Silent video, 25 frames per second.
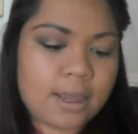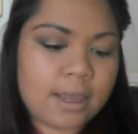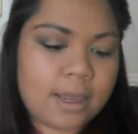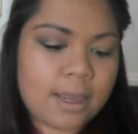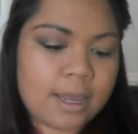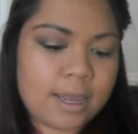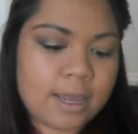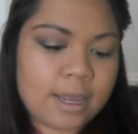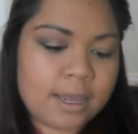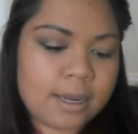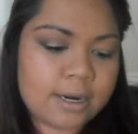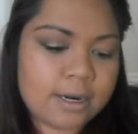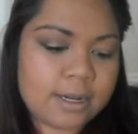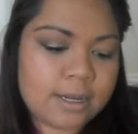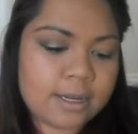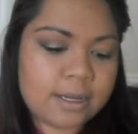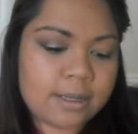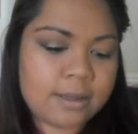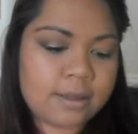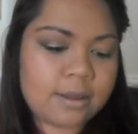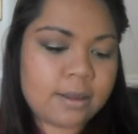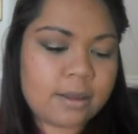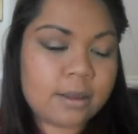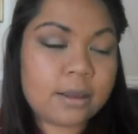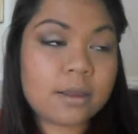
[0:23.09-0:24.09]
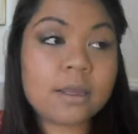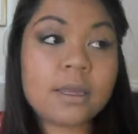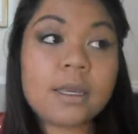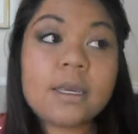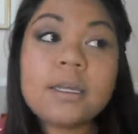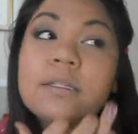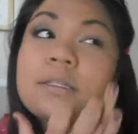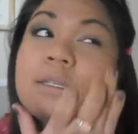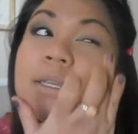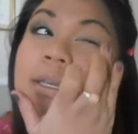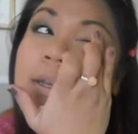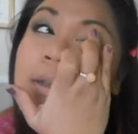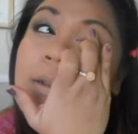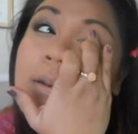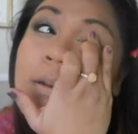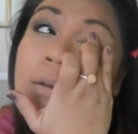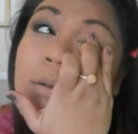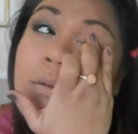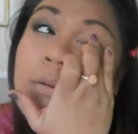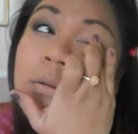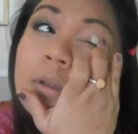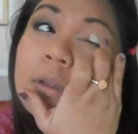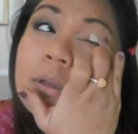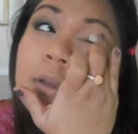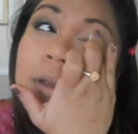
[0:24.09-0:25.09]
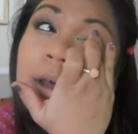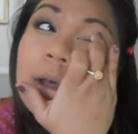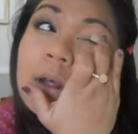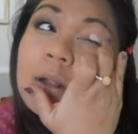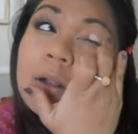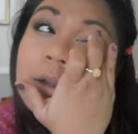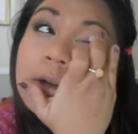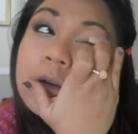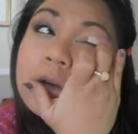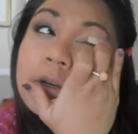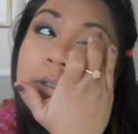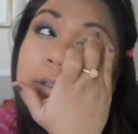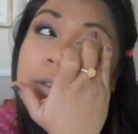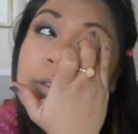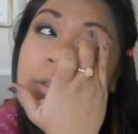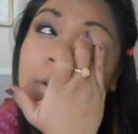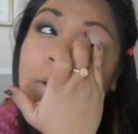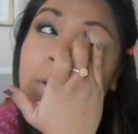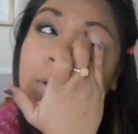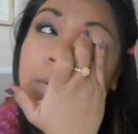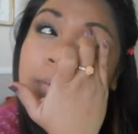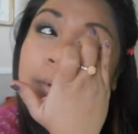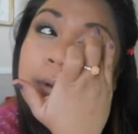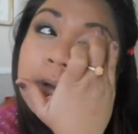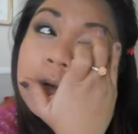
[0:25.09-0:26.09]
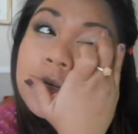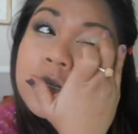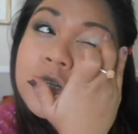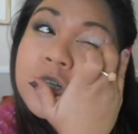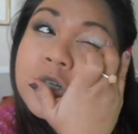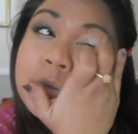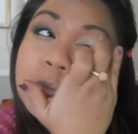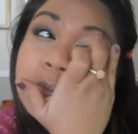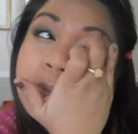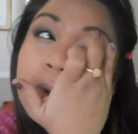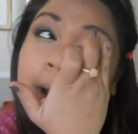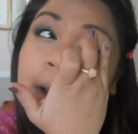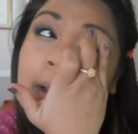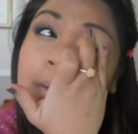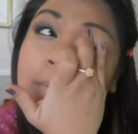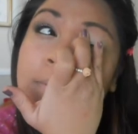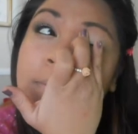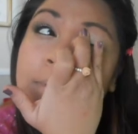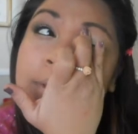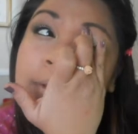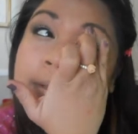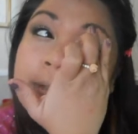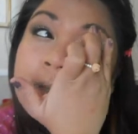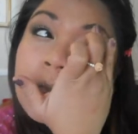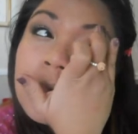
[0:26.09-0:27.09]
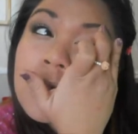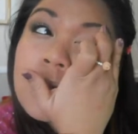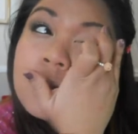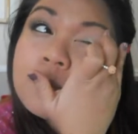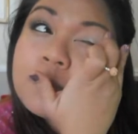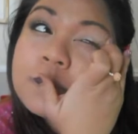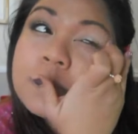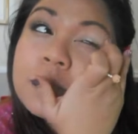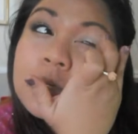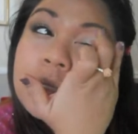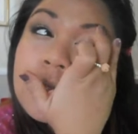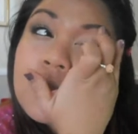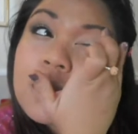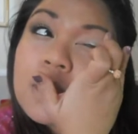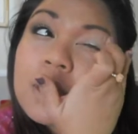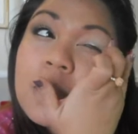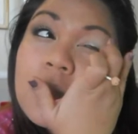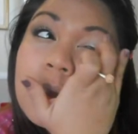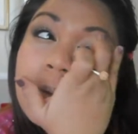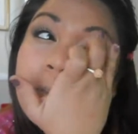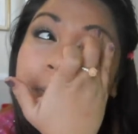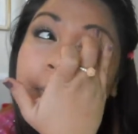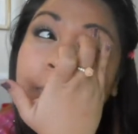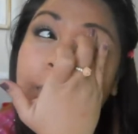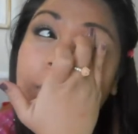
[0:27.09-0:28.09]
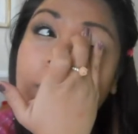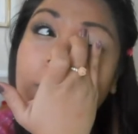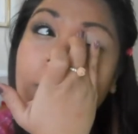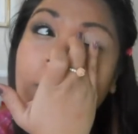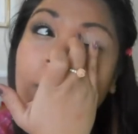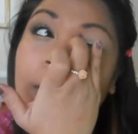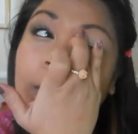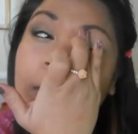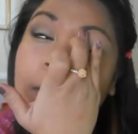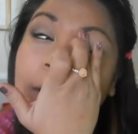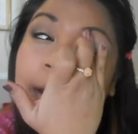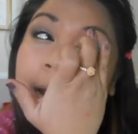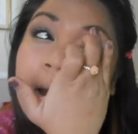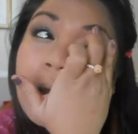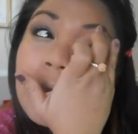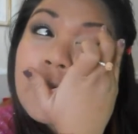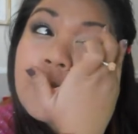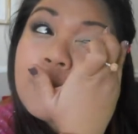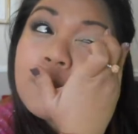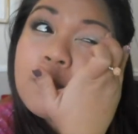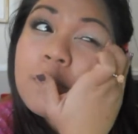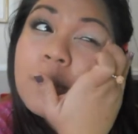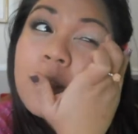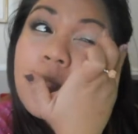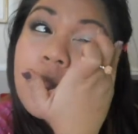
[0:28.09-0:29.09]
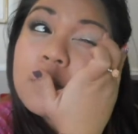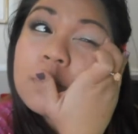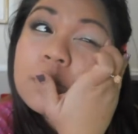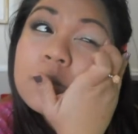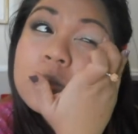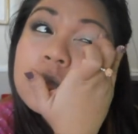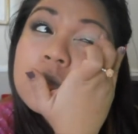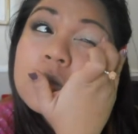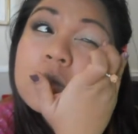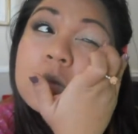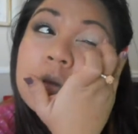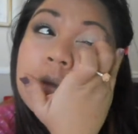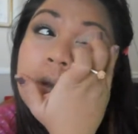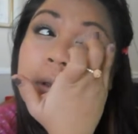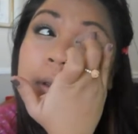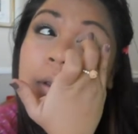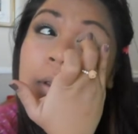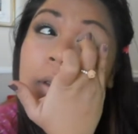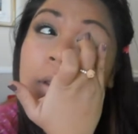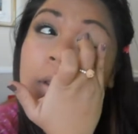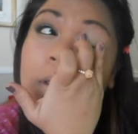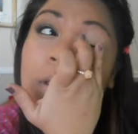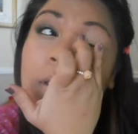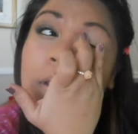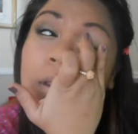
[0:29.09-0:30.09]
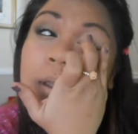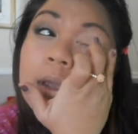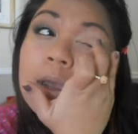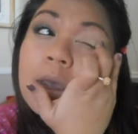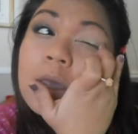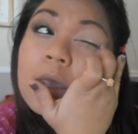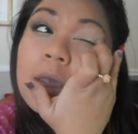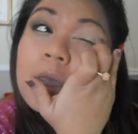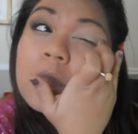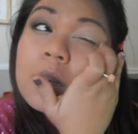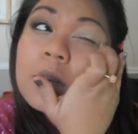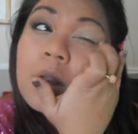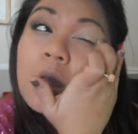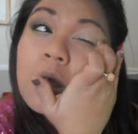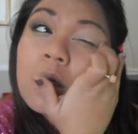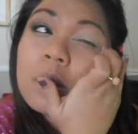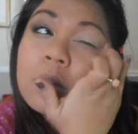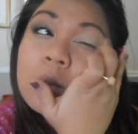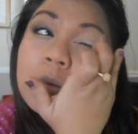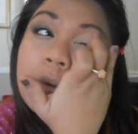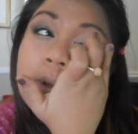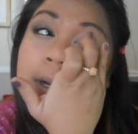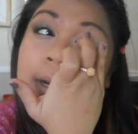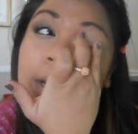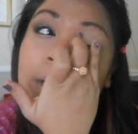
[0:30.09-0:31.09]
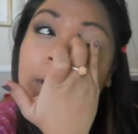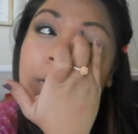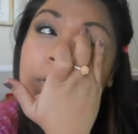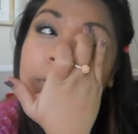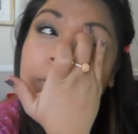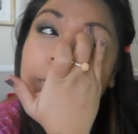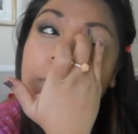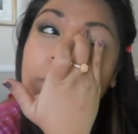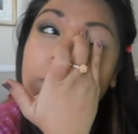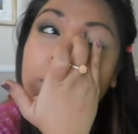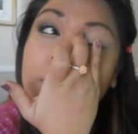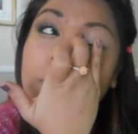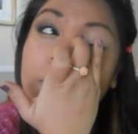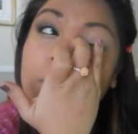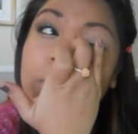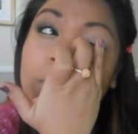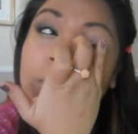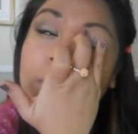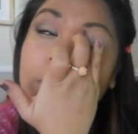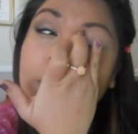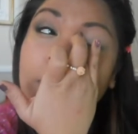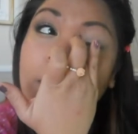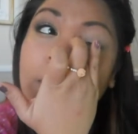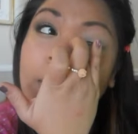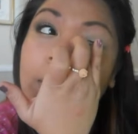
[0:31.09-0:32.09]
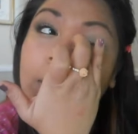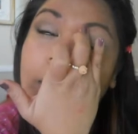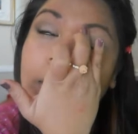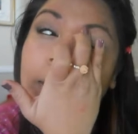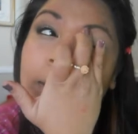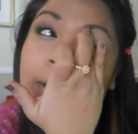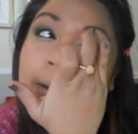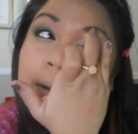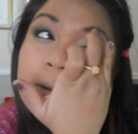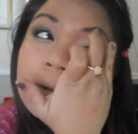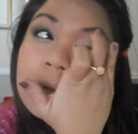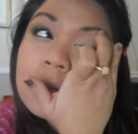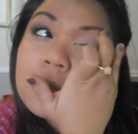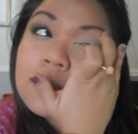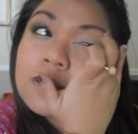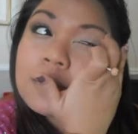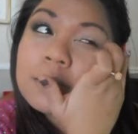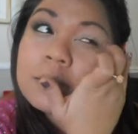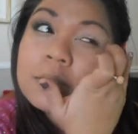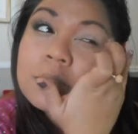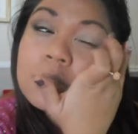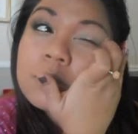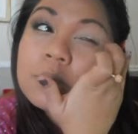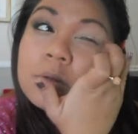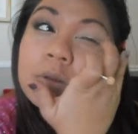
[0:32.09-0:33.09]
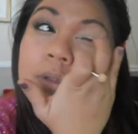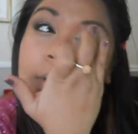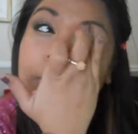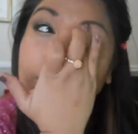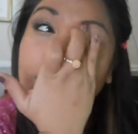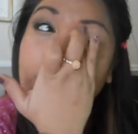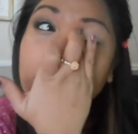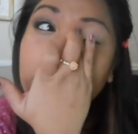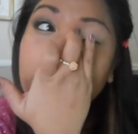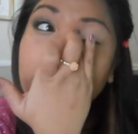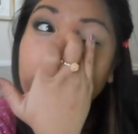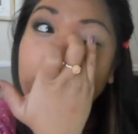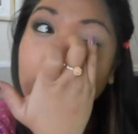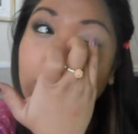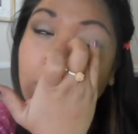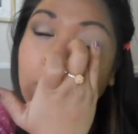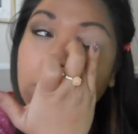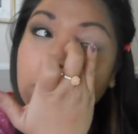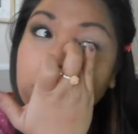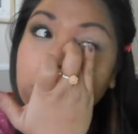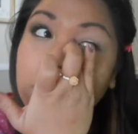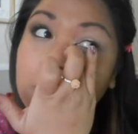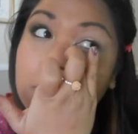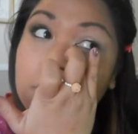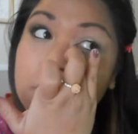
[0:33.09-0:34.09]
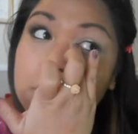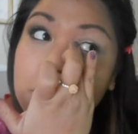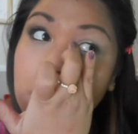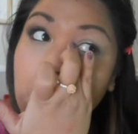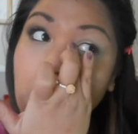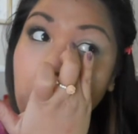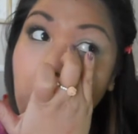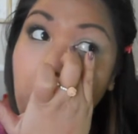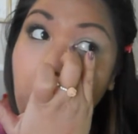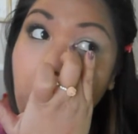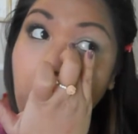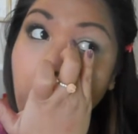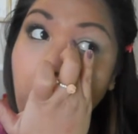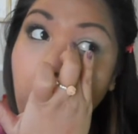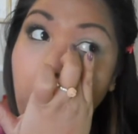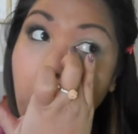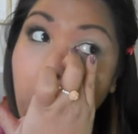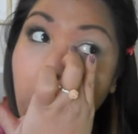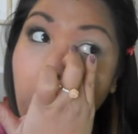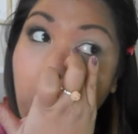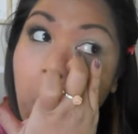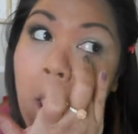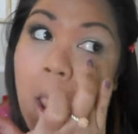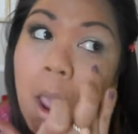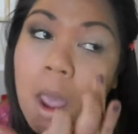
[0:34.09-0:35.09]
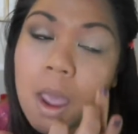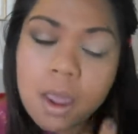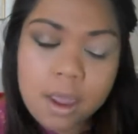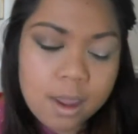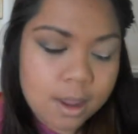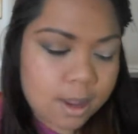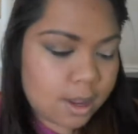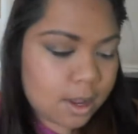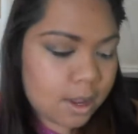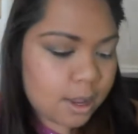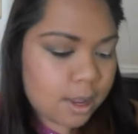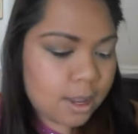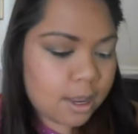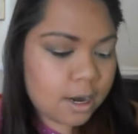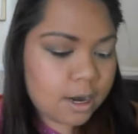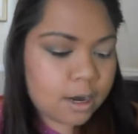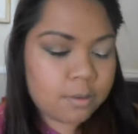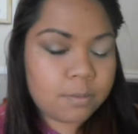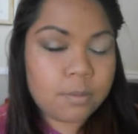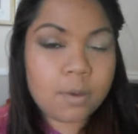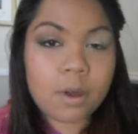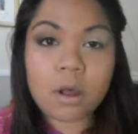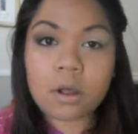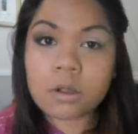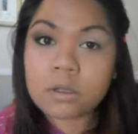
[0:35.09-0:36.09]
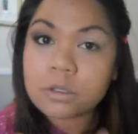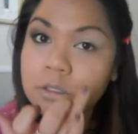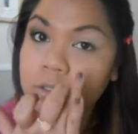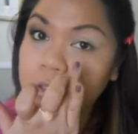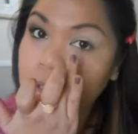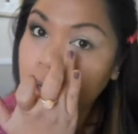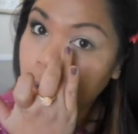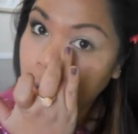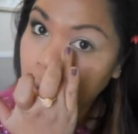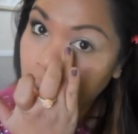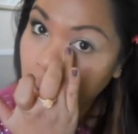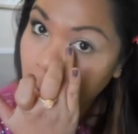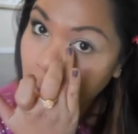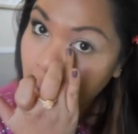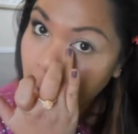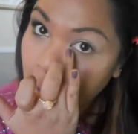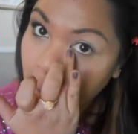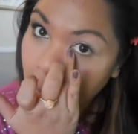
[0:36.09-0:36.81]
and it's like a nudie color, so I'm going to just prime this up to the eyebrows and all the way down to and into the inner corners. And I'm also